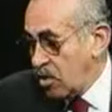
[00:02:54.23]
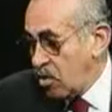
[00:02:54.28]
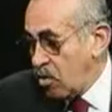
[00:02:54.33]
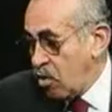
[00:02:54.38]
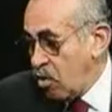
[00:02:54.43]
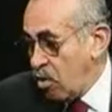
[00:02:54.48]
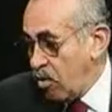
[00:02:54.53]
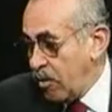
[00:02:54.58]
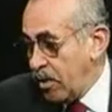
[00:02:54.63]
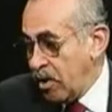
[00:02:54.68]

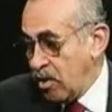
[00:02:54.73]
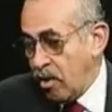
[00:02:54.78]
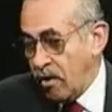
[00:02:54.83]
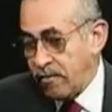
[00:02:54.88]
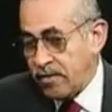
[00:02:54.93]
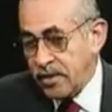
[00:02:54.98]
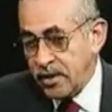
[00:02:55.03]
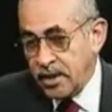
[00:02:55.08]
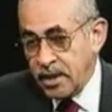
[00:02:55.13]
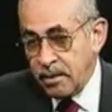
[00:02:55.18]
CORE went
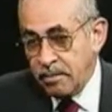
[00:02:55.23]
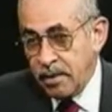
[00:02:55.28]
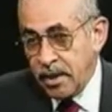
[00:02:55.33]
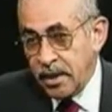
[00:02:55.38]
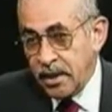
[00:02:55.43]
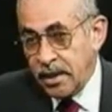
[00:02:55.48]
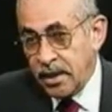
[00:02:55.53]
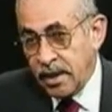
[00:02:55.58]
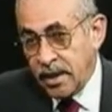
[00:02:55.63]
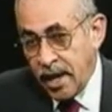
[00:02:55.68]
off the deep
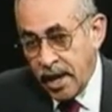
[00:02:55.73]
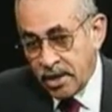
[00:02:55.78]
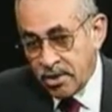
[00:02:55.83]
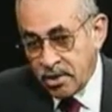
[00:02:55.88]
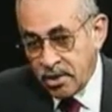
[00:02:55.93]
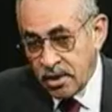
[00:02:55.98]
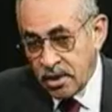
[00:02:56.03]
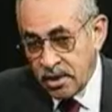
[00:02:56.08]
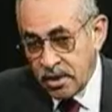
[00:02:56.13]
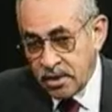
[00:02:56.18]
end in
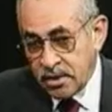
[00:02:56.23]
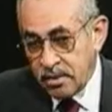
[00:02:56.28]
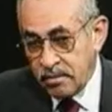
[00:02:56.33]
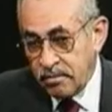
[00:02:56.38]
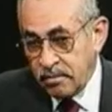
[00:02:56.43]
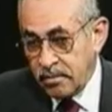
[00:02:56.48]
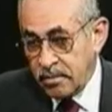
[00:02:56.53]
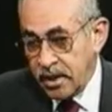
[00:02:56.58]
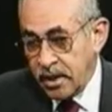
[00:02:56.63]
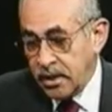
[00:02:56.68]

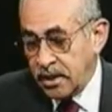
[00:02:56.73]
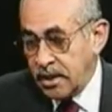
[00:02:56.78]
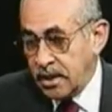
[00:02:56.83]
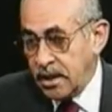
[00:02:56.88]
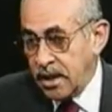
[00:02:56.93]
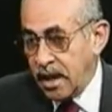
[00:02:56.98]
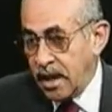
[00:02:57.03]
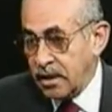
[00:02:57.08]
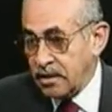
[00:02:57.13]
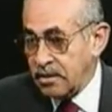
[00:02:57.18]
nationalism. They
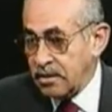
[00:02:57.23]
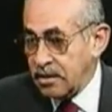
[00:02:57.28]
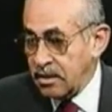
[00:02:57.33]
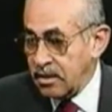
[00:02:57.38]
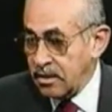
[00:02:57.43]
did not...